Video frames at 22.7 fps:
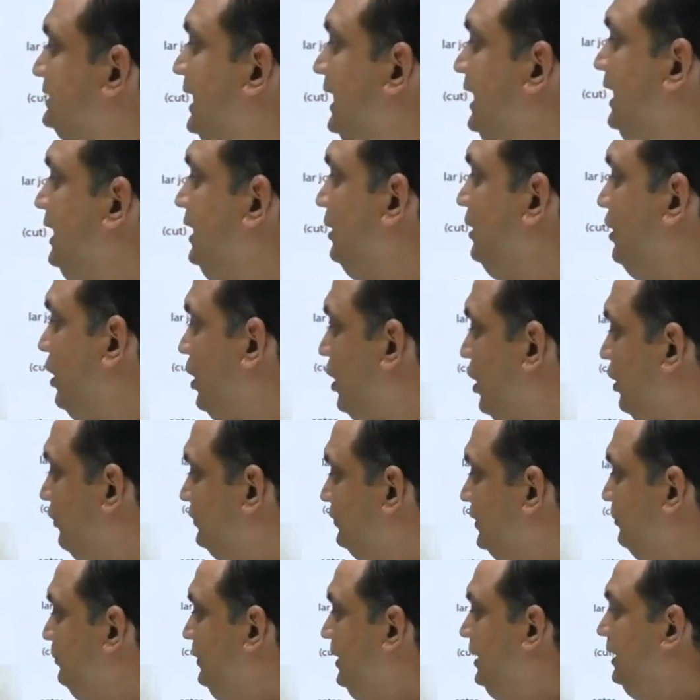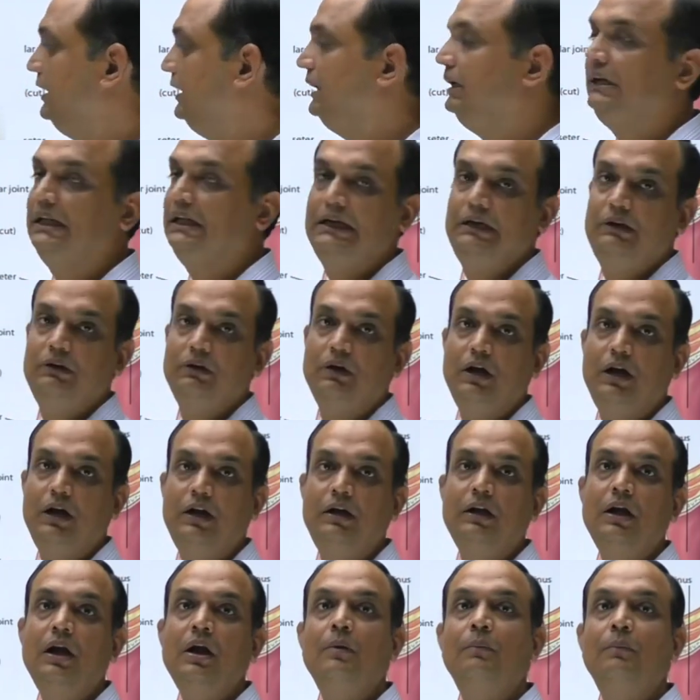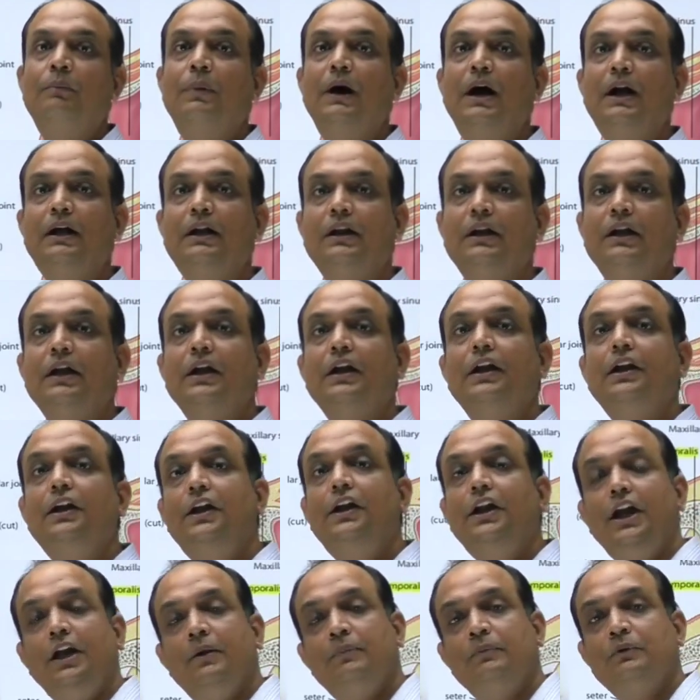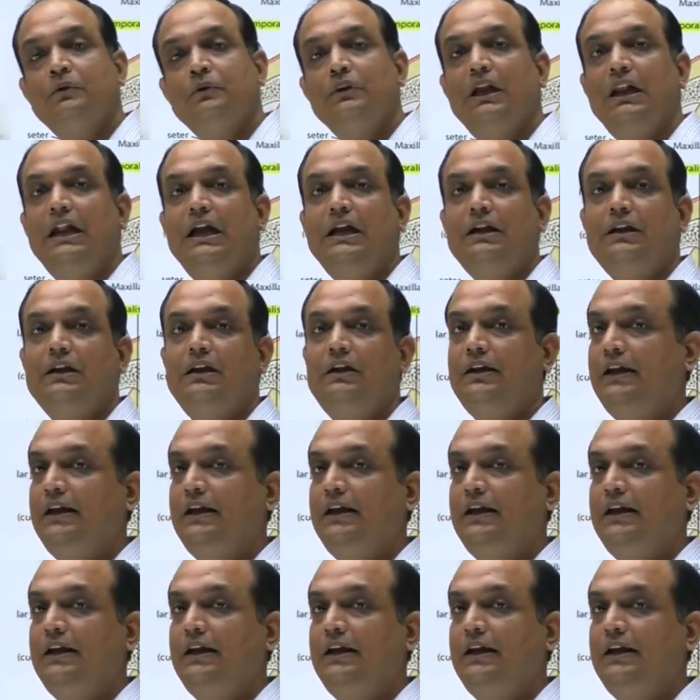side of the medial pterygoid but deep to the lateral